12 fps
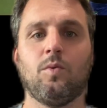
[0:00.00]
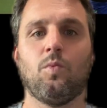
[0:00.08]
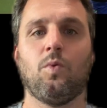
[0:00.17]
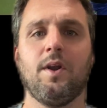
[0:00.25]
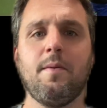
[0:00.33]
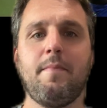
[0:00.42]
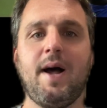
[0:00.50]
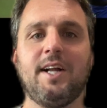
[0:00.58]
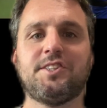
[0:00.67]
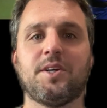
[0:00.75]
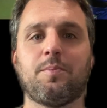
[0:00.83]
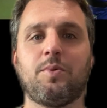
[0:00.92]
What a
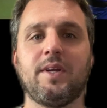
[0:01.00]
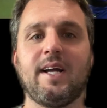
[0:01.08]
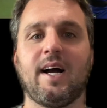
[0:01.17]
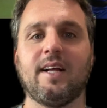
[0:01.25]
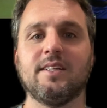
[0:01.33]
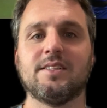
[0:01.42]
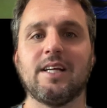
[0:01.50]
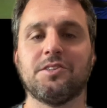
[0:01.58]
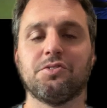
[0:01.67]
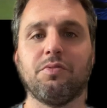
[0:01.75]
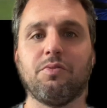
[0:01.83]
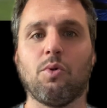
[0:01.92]
matchup we got in
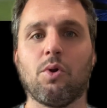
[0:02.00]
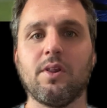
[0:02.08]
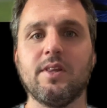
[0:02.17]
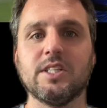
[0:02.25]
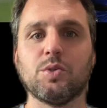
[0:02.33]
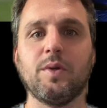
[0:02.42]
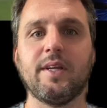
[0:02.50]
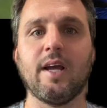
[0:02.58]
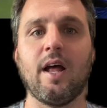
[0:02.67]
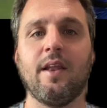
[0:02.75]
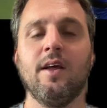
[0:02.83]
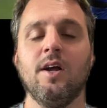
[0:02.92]
Central Florida this
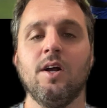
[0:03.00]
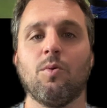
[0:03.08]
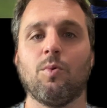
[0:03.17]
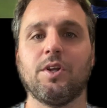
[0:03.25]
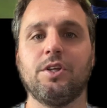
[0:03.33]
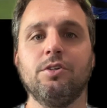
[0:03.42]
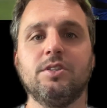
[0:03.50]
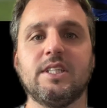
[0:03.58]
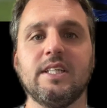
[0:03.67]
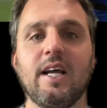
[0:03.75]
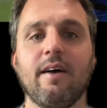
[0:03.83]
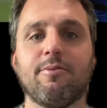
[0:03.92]
weekend where
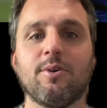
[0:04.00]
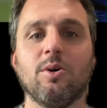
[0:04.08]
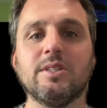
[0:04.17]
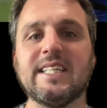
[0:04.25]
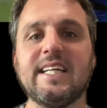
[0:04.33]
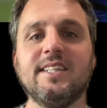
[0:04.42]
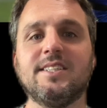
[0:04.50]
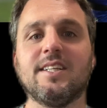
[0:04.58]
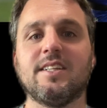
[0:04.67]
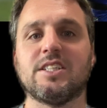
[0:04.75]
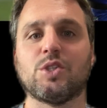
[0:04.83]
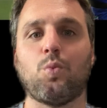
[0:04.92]
UCF goes into
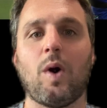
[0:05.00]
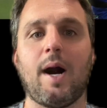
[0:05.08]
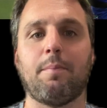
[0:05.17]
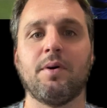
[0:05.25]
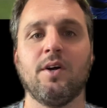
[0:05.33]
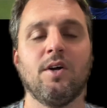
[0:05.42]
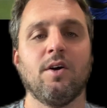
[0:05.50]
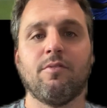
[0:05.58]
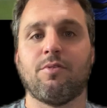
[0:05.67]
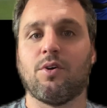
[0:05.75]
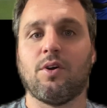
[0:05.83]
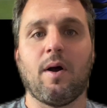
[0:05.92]
the swamp
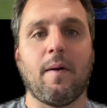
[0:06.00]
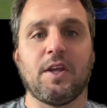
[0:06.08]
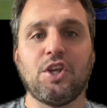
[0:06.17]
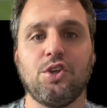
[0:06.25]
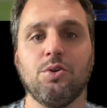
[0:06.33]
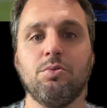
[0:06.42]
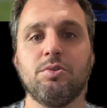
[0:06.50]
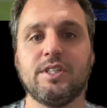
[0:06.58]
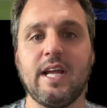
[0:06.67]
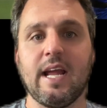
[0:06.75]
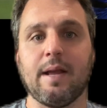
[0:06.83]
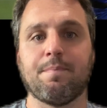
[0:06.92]
for a huge
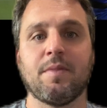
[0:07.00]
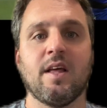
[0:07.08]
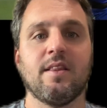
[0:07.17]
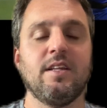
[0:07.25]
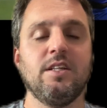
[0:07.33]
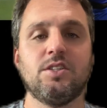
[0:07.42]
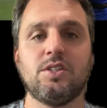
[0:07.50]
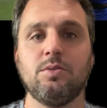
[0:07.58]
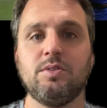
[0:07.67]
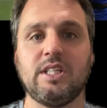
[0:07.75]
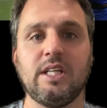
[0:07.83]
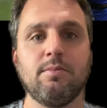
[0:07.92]
game. These
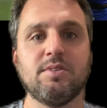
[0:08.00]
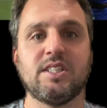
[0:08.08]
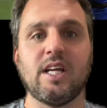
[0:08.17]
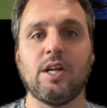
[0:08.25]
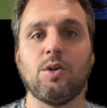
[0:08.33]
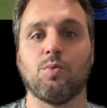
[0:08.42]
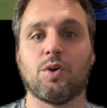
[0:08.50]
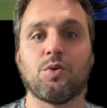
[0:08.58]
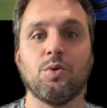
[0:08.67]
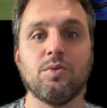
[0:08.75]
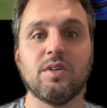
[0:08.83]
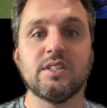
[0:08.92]
two teams, they
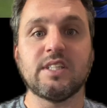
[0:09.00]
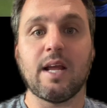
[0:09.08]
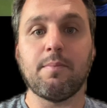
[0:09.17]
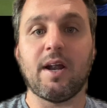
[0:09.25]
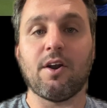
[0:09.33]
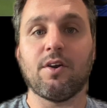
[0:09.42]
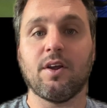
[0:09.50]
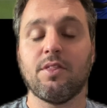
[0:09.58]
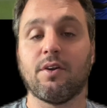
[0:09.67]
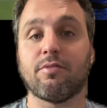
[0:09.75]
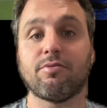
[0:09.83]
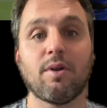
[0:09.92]
recruit the same area,
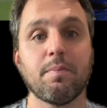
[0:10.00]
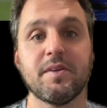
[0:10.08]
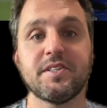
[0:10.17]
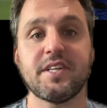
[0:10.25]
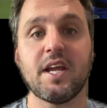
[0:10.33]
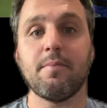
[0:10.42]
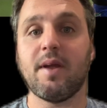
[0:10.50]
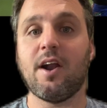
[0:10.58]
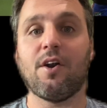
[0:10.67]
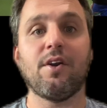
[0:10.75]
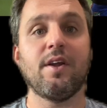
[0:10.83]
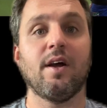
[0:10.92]
they're from the same
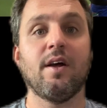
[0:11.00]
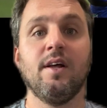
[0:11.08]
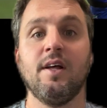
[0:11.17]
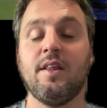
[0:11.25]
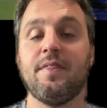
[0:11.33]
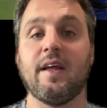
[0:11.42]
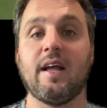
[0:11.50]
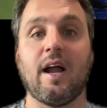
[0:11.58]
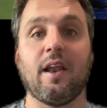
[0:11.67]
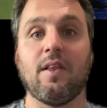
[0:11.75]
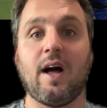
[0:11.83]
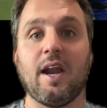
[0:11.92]
area. They
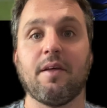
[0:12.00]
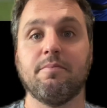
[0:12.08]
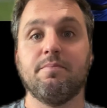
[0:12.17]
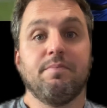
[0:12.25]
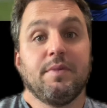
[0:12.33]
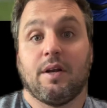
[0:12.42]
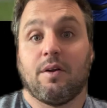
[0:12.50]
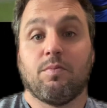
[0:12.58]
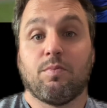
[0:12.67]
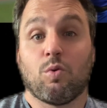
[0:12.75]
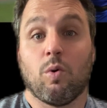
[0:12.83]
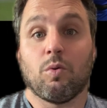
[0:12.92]
got a lot of,
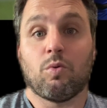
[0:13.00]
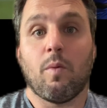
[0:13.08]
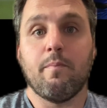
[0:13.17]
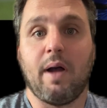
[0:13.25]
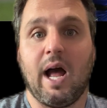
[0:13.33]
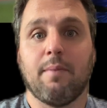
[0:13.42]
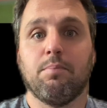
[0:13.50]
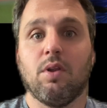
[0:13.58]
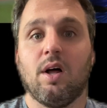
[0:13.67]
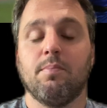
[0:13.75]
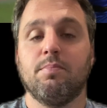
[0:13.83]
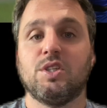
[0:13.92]
quote unquote bad
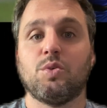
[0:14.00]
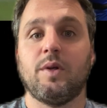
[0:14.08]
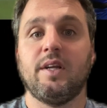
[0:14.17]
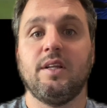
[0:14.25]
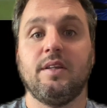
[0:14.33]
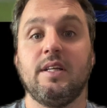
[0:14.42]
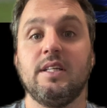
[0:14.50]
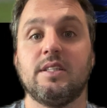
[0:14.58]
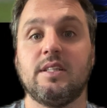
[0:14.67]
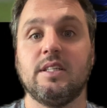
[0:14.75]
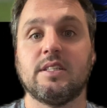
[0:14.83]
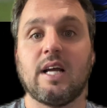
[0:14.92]
blood between
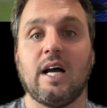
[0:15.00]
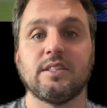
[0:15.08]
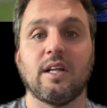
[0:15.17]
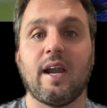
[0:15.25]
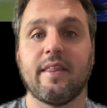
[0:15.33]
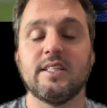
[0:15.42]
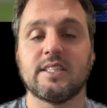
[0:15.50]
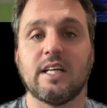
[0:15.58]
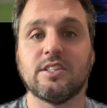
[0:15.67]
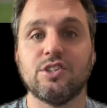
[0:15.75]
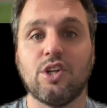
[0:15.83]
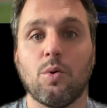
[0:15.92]
these guys. A lot of these
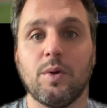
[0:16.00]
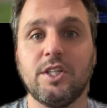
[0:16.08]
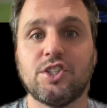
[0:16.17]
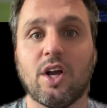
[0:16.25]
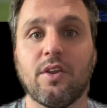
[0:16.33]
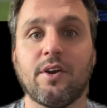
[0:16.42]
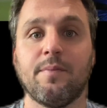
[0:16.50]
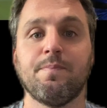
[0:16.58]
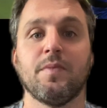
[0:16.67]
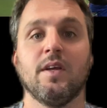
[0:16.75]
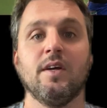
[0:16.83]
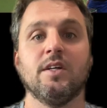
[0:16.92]
guys know each other.
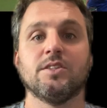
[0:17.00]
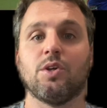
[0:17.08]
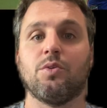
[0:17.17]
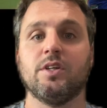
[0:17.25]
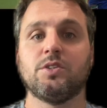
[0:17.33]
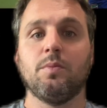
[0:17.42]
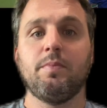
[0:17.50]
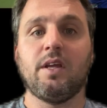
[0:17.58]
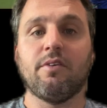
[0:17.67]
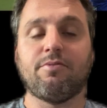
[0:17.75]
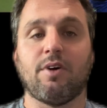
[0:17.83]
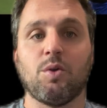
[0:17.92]
So this will be
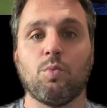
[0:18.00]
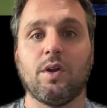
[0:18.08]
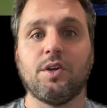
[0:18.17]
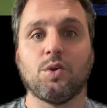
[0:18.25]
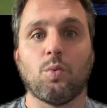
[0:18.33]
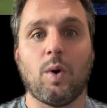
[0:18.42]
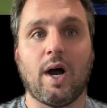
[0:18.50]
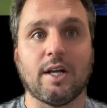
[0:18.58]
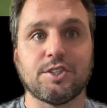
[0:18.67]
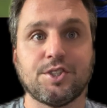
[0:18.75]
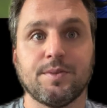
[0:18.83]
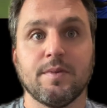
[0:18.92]
a fun one to
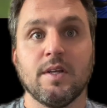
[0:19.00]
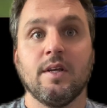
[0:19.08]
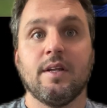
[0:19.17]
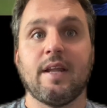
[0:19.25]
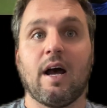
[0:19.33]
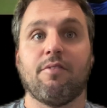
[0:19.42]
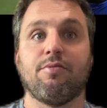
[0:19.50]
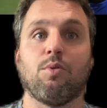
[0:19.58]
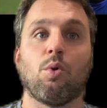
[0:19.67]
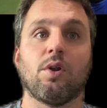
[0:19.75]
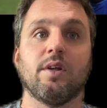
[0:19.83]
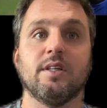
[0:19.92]
watch. Now,
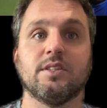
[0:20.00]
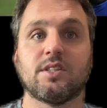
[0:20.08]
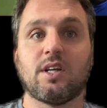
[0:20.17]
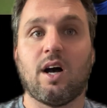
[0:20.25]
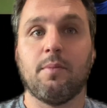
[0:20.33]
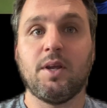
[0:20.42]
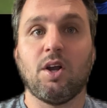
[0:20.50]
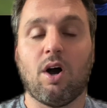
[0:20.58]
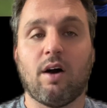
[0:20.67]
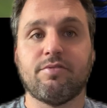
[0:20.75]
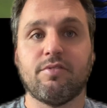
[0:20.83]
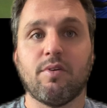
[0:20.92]
Florida is coming
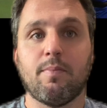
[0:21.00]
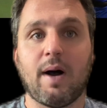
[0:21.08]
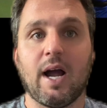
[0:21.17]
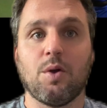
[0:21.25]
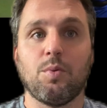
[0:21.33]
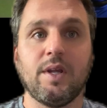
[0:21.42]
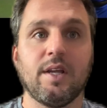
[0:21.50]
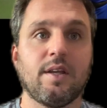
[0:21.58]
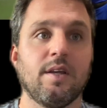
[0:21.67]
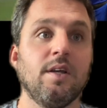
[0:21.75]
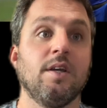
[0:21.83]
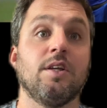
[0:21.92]
off of a bye
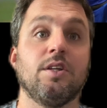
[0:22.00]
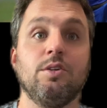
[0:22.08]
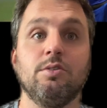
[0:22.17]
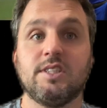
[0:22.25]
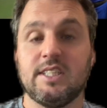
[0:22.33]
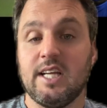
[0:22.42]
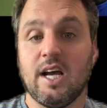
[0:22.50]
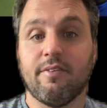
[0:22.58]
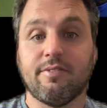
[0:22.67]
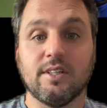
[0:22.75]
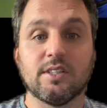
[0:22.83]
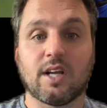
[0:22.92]
week.
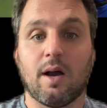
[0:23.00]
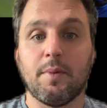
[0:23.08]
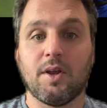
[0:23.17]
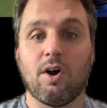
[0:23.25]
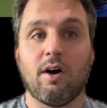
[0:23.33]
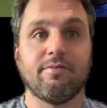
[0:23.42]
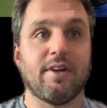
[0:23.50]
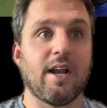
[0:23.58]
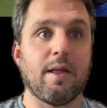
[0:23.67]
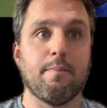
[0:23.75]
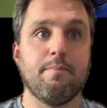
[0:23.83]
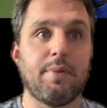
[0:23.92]
UCF is coming off an
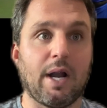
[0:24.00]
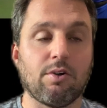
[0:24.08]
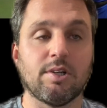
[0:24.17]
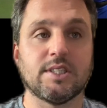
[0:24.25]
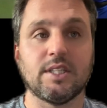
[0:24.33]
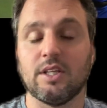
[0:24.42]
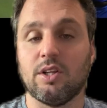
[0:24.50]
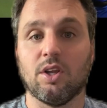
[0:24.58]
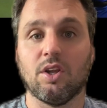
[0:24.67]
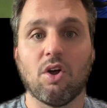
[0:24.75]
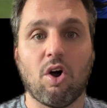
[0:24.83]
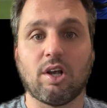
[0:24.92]
embarrassing
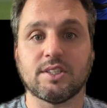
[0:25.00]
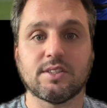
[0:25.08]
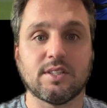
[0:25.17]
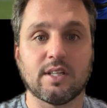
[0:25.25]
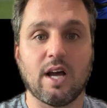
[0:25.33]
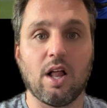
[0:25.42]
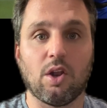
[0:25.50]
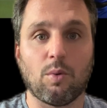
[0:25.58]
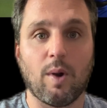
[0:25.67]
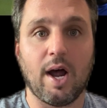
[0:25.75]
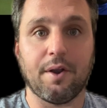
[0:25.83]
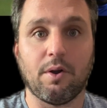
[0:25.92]
loss to
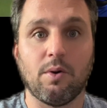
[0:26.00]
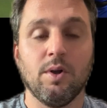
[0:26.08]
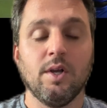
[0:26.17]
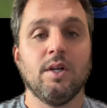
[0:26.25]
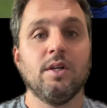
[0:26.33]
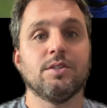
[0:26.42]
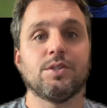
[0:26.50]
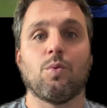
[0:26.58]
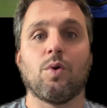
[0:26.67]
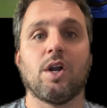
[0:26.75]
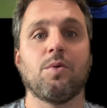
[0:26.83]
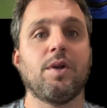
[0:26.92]
Colorado. So
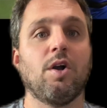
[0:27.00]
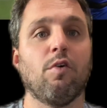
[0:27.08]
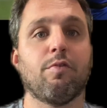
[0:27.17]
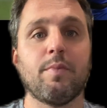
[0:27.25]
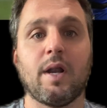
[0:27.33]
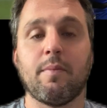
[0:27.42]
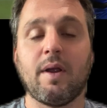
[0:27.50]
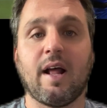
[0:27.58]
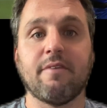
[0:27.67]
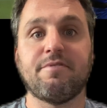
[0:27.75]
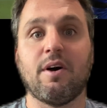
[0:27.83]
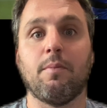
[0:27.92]
where do we go from here, man? I
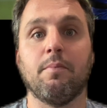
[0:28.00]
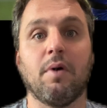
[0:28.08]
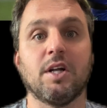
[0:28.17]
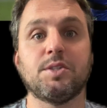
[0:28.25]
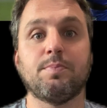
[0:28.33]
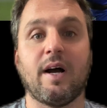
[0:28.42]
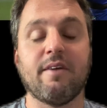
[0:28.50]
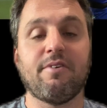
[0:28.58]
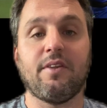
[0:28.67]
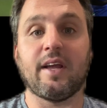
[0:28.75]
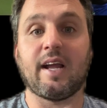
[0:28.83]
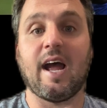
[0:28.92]
felt
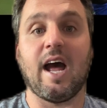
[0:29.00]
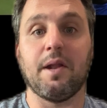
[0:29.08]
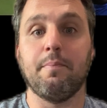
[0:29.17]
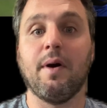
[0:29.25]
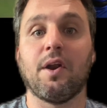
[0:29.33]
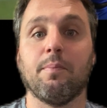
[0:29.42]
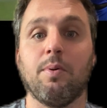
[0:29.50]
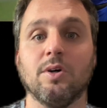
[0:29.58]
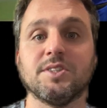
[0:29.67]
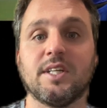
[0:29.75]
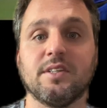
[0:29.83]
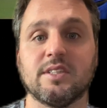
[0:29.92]
like I had a better
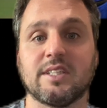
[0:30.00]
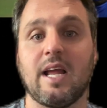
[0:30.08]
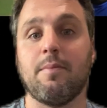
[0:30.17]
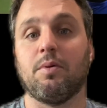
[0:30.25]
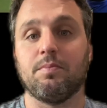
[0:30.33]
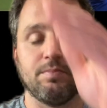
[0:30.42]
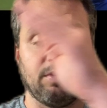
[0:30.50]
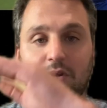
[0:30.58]
pulse on this game